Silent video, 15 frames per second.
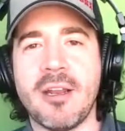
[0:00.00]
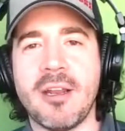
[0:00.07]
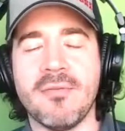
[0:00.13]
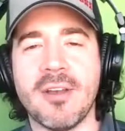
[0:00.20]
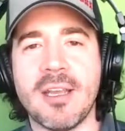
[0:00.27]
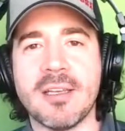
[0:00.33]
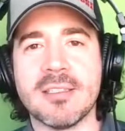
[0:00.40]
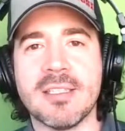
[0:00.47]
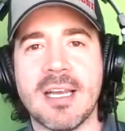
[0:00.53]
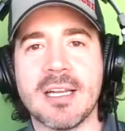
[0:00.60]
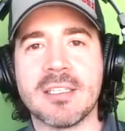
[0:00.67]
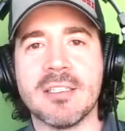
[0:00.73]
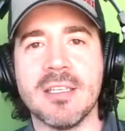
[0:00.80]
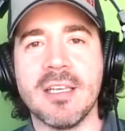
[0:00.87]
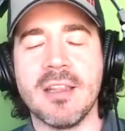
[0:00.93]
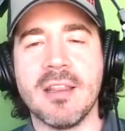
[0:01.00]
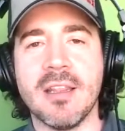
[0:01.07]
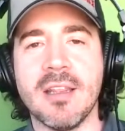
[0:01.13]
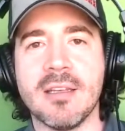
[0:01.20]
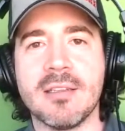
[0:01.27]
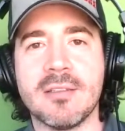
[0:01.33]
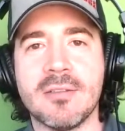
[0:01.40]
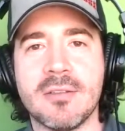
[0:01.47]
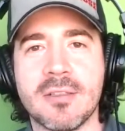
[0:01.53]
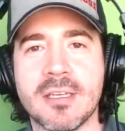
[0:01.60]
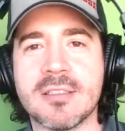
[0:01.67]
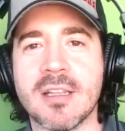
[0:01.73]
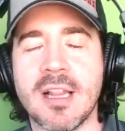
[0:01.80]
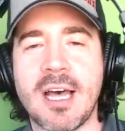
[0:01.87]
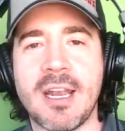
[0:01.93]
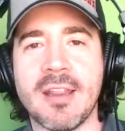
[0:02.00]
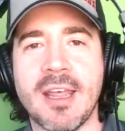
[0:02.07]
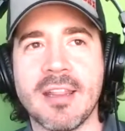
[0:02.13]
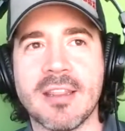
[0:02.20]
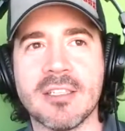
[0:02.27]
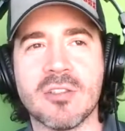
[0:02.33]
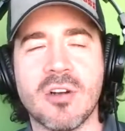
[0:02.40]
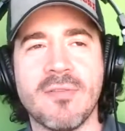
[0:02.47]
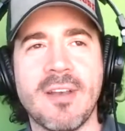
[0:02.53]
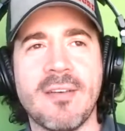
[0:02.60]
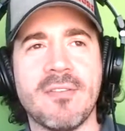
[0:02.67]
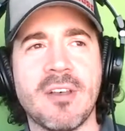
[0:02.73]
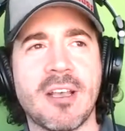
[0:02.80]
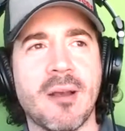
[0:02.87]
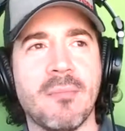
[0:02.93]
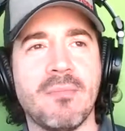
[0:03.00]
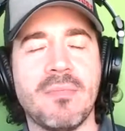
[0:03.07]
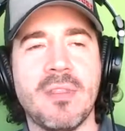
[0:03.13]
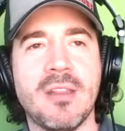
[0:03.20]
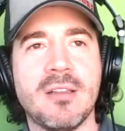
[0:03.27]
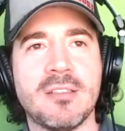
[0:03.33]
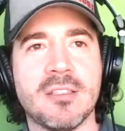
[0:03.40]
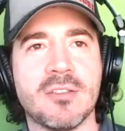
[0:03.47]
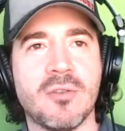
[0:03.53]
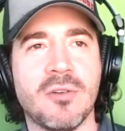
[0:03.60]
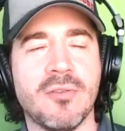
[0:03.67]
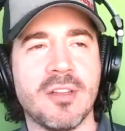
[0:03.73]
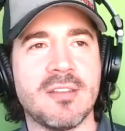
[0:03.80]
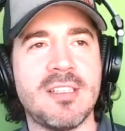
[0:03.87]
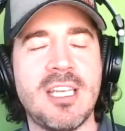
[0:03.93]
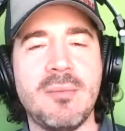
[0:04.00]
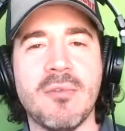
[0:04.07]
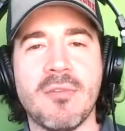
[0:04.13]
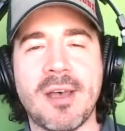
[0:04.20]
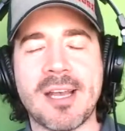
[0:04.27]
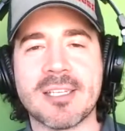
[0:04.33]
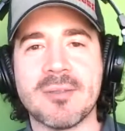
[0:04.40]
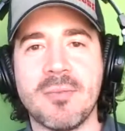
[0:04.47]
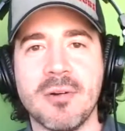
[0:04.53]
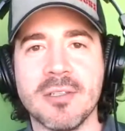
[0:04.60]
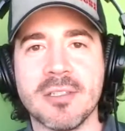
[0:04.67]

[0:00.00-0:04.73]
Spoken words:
in Vegas actually that does a lot of that. They sort of have like just sort of a team of experts.